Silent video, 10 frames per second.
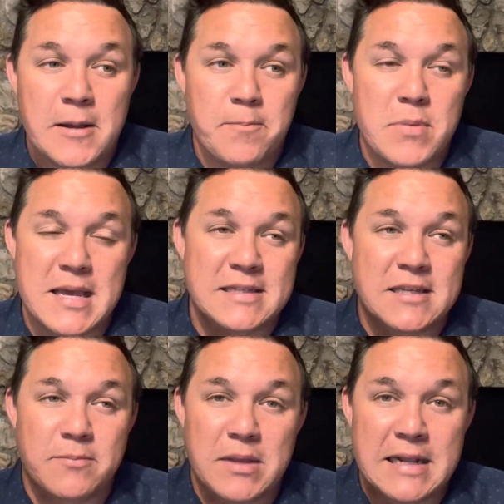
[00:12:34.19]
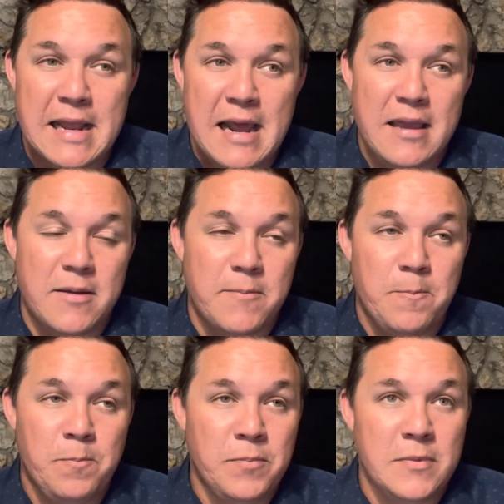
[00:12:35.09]
But it's something that I
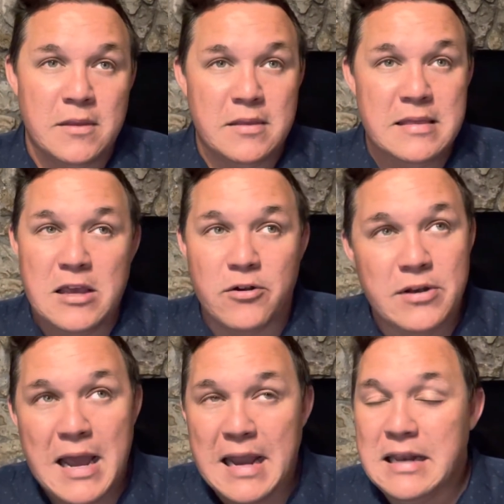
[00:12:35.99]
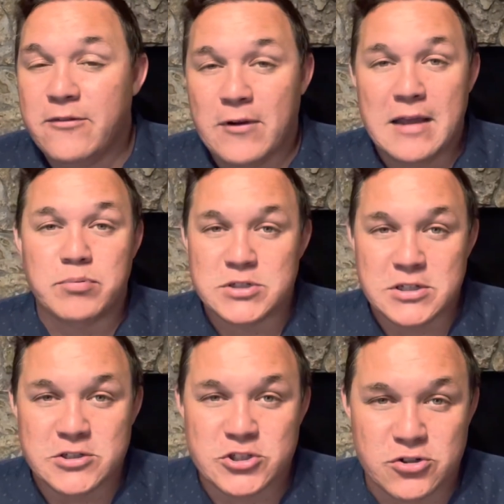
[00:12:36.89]
am, you know,
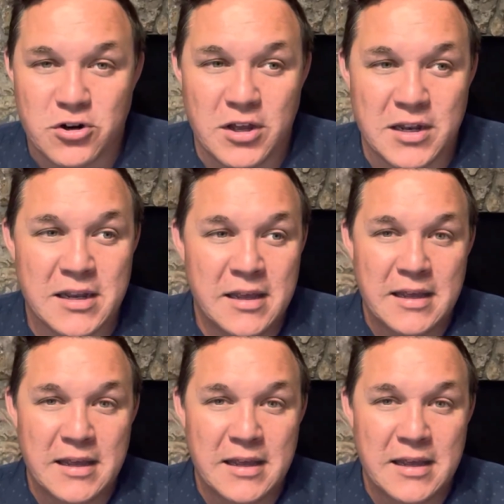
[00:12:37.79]
95% sure on,